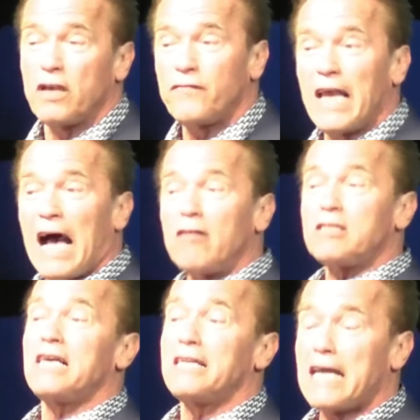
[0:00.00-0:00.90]
So if the
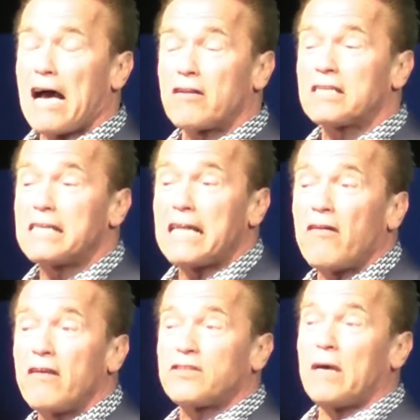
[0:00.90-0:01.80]
outside doubters, and
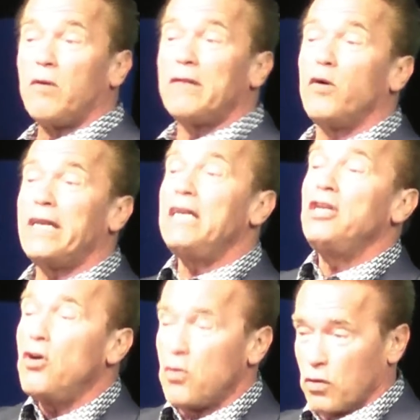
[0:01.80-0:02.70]
now you have someone within
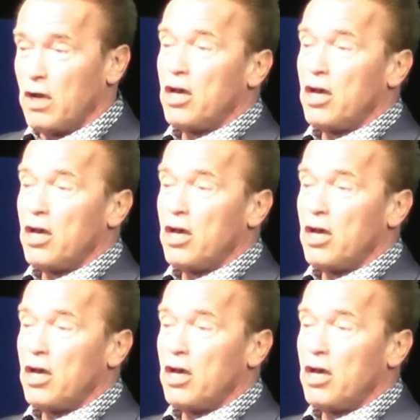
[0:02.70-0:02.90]
you